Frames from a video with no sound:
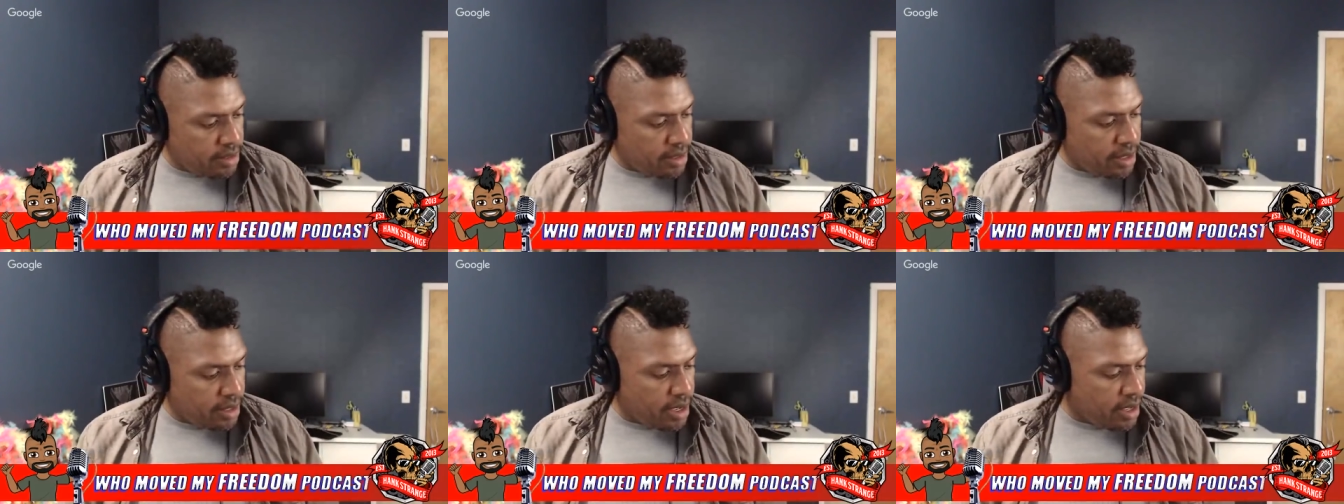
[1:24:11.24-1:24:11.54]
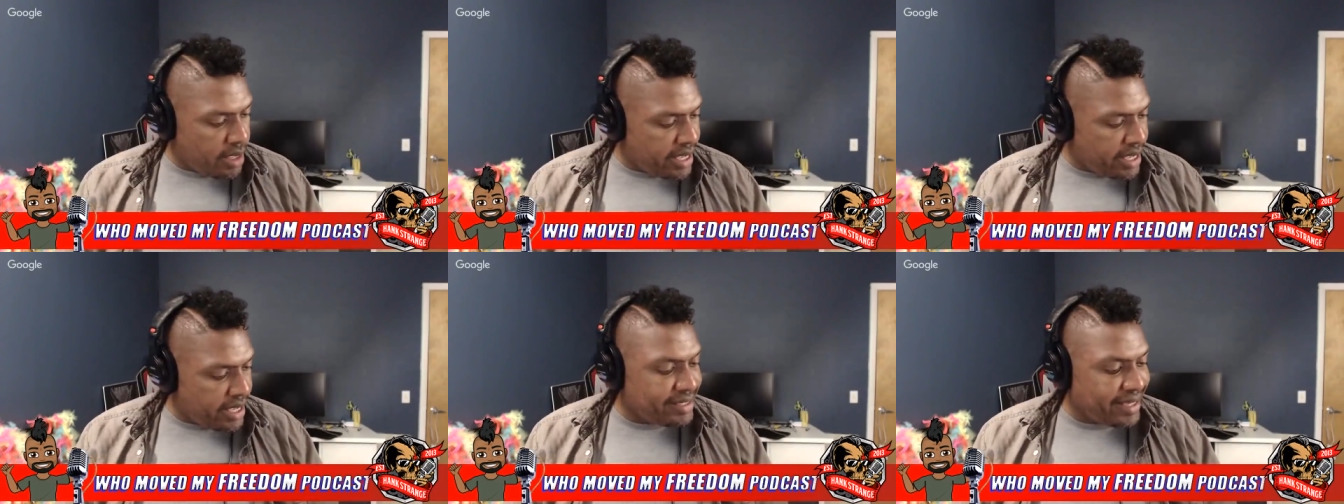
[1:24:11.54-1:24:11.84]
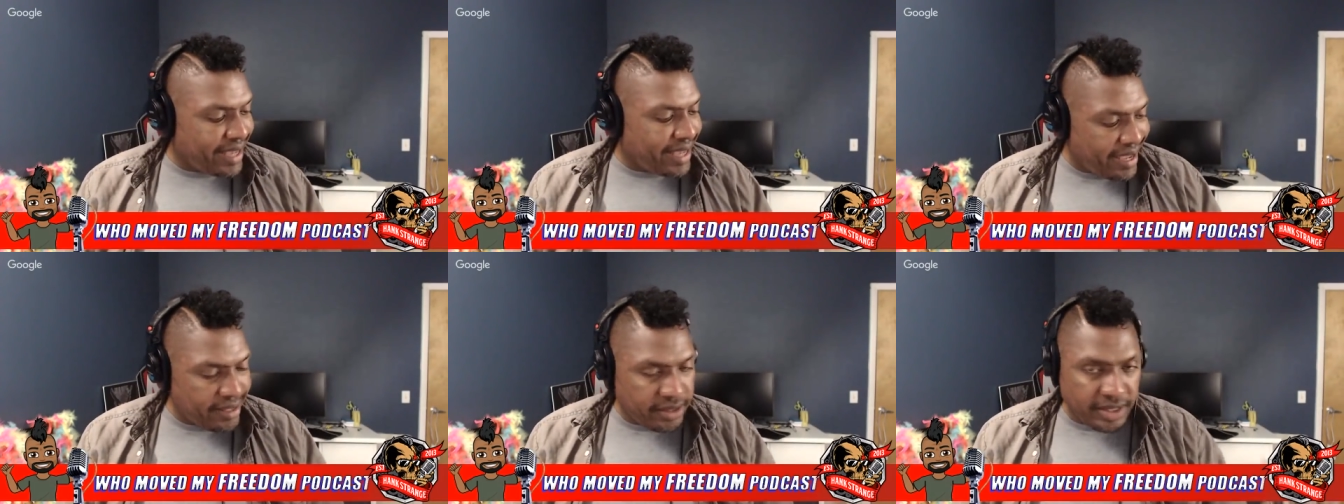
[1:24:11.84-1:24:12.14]
uh, as,
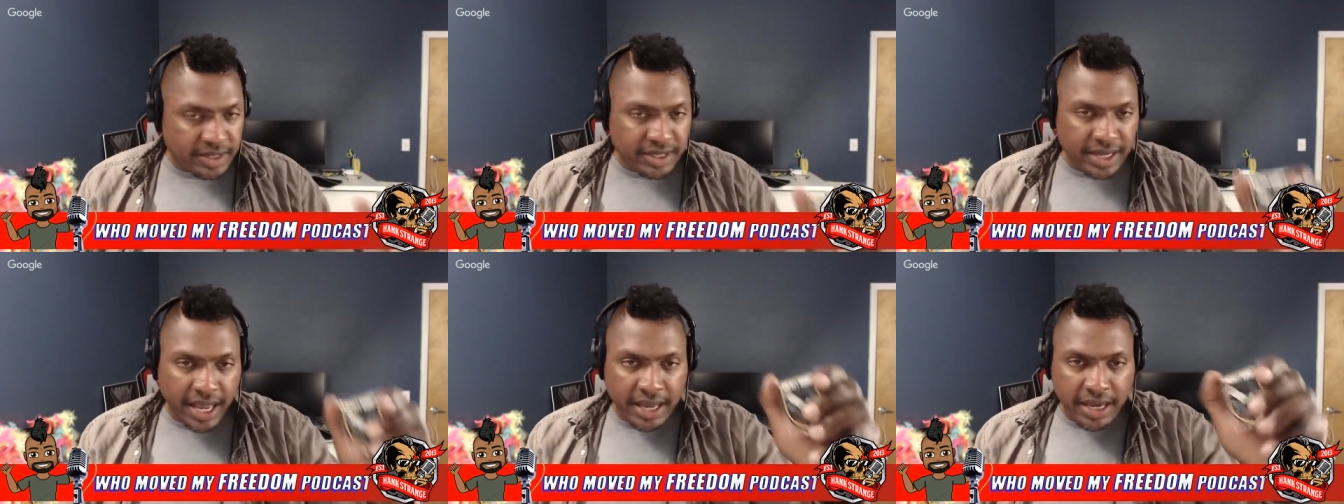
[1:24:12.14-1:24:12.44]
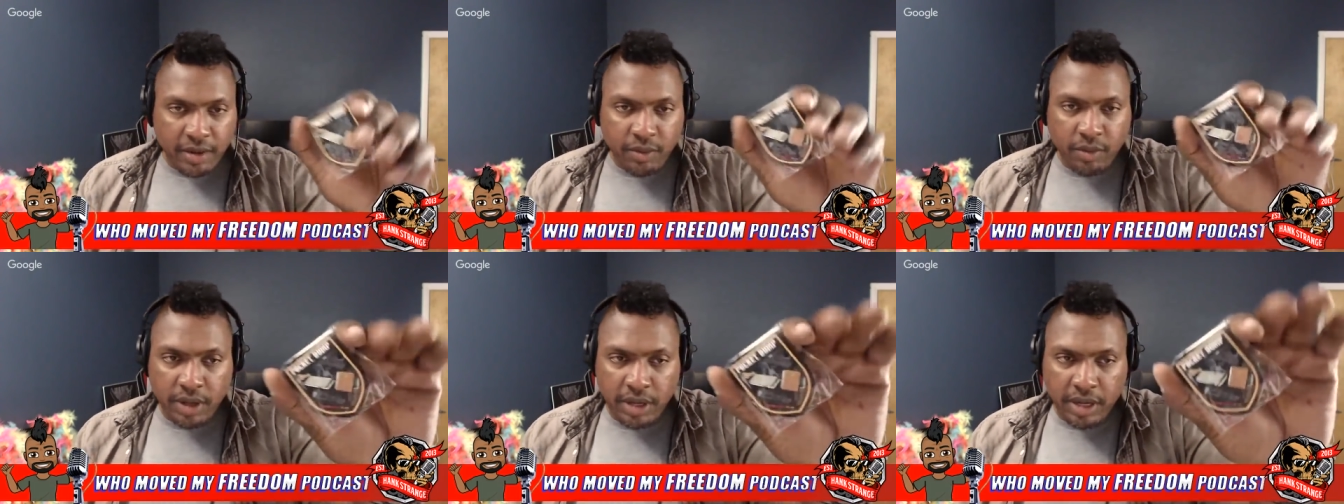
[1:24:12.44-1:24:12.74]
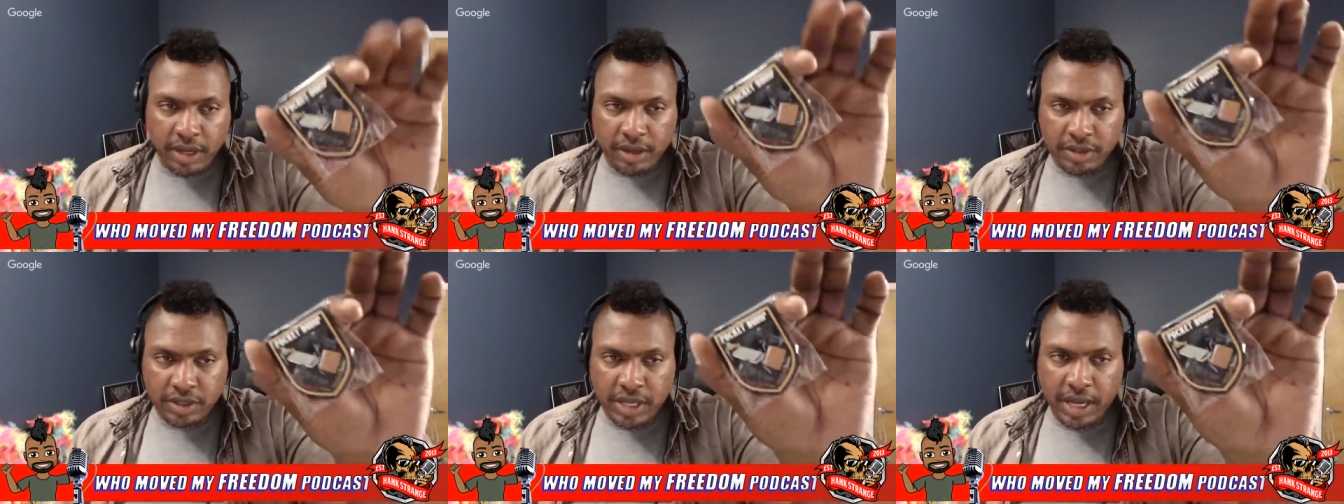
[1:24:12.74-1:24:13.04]
does anyone
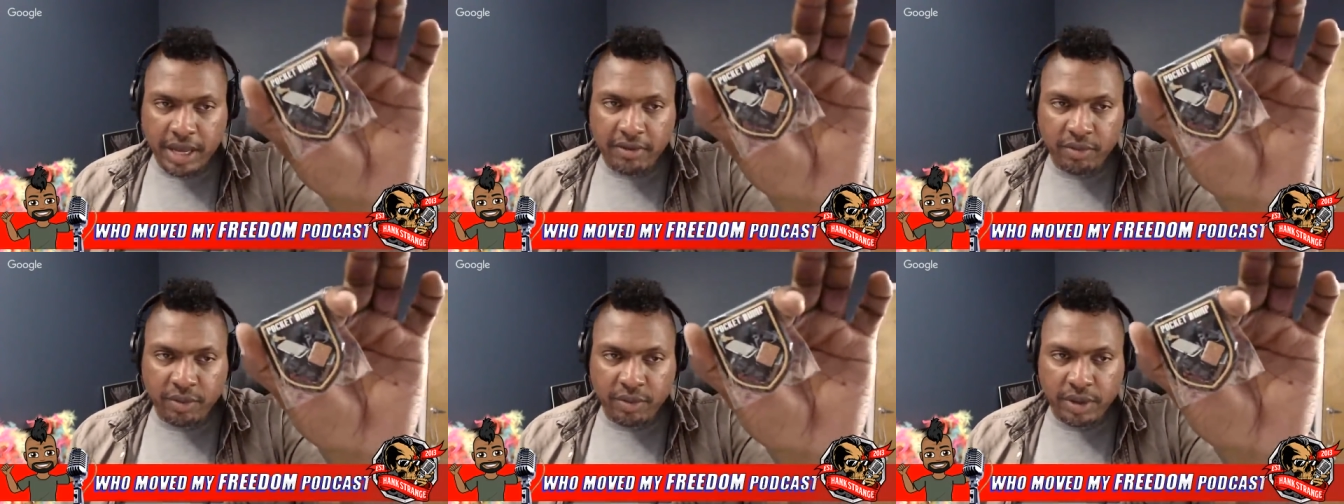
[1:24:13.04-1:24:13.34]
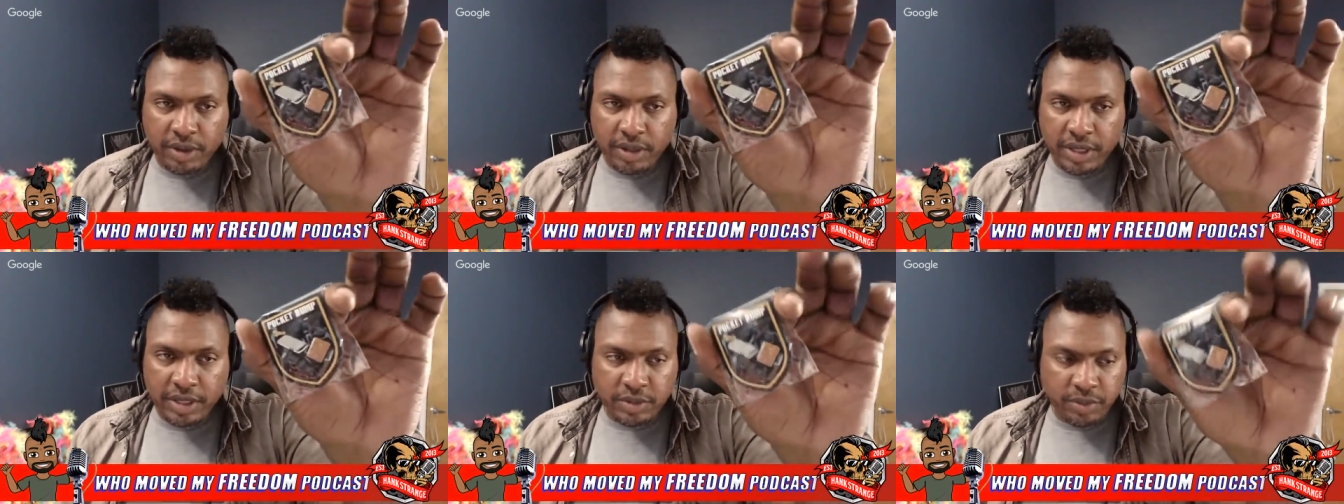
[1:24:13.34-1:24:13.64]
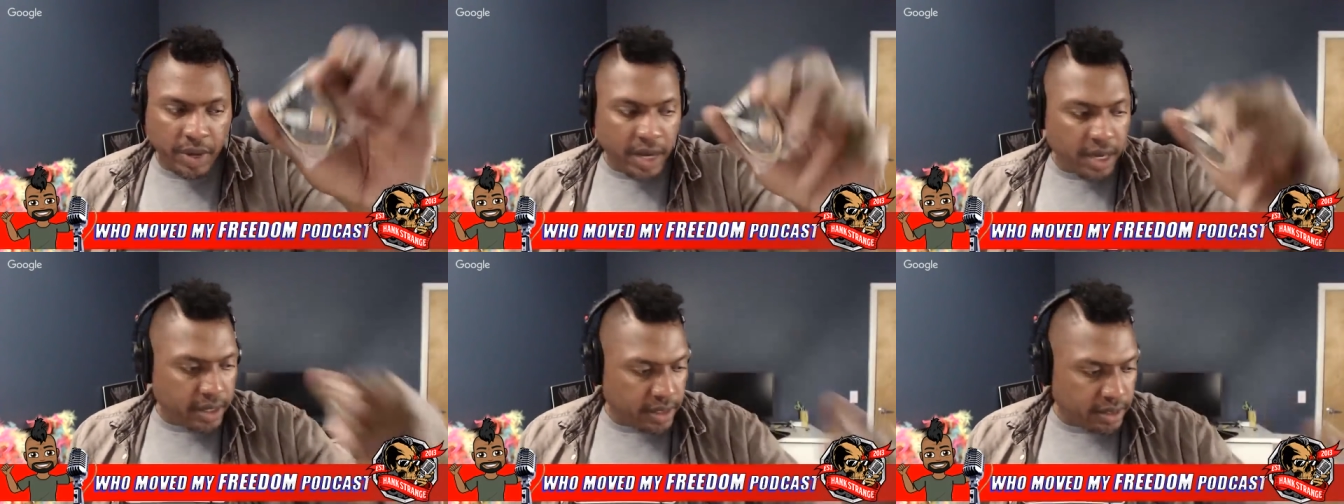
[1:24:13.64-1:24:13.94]
else have one of these
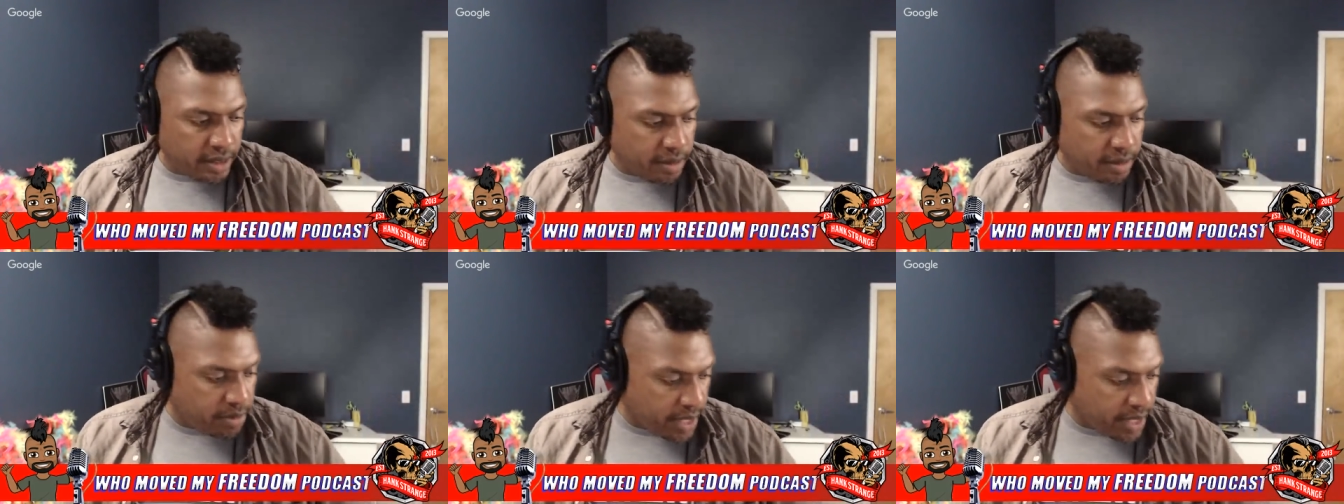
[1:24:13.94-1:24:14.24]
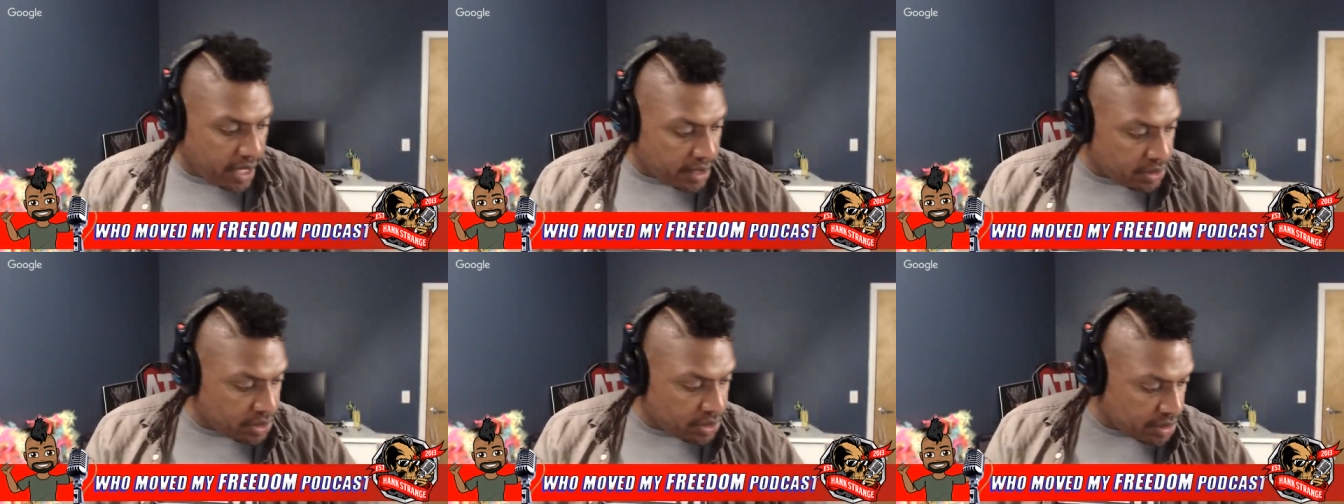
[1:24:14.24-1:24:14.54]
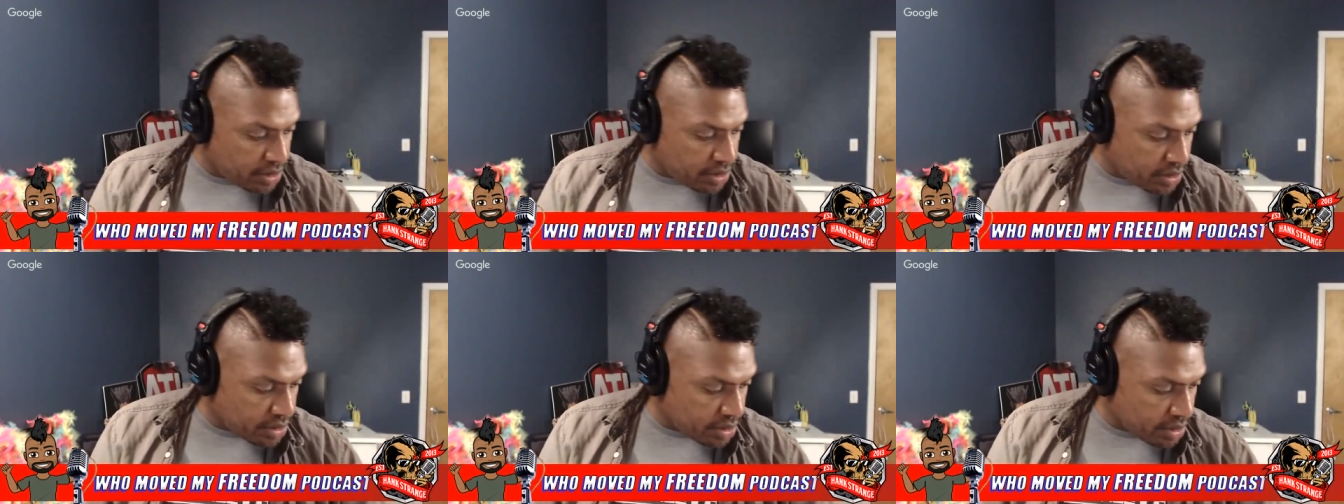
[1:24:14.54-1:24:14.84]
pocket dump
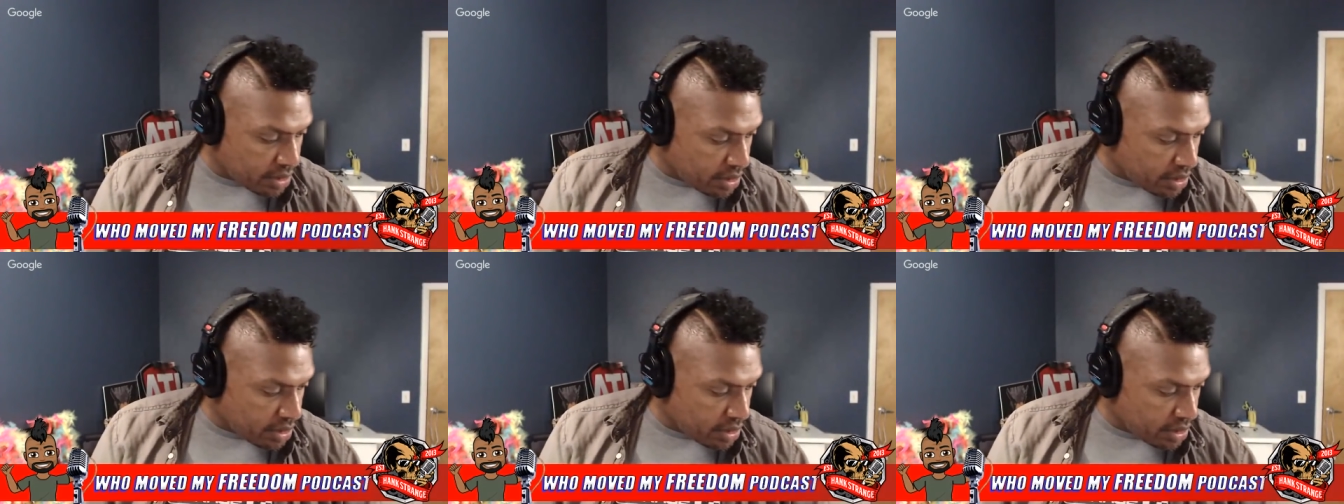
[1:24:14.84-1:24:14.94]
patches?